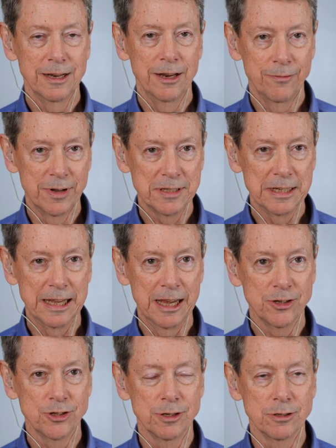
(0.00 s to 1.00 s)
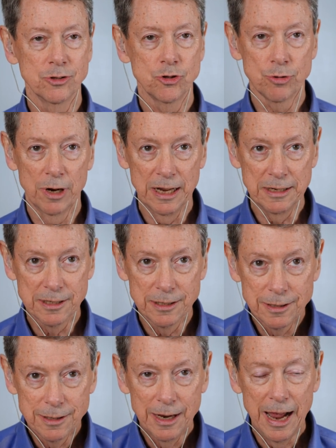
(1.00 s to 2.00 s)
investigation, trait
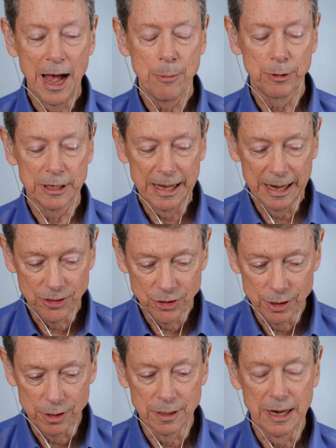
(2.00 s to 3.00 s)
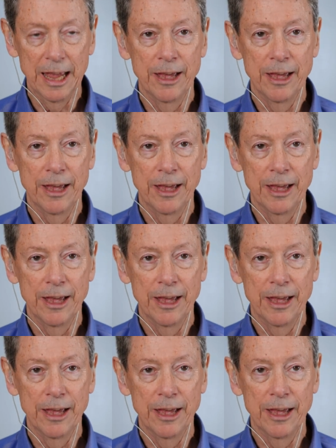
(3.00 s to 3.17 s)
application,